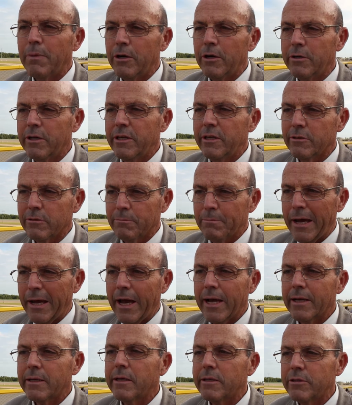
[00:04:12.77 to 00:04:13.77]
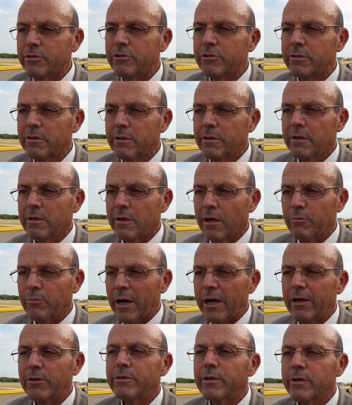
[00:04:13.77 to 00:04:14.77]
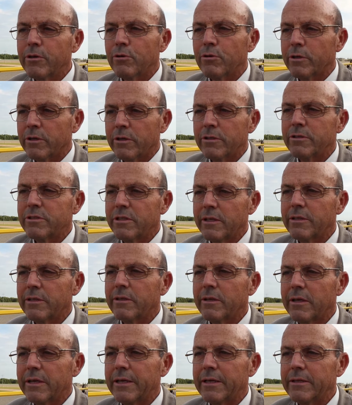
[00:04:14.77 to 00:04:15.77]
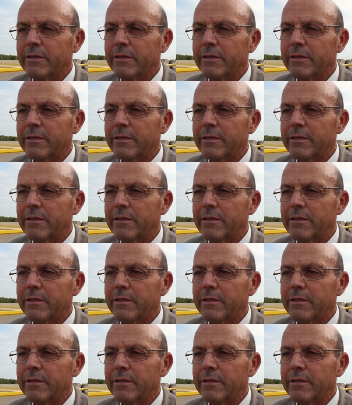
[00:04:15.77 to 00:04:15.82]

bulkier package around the corners and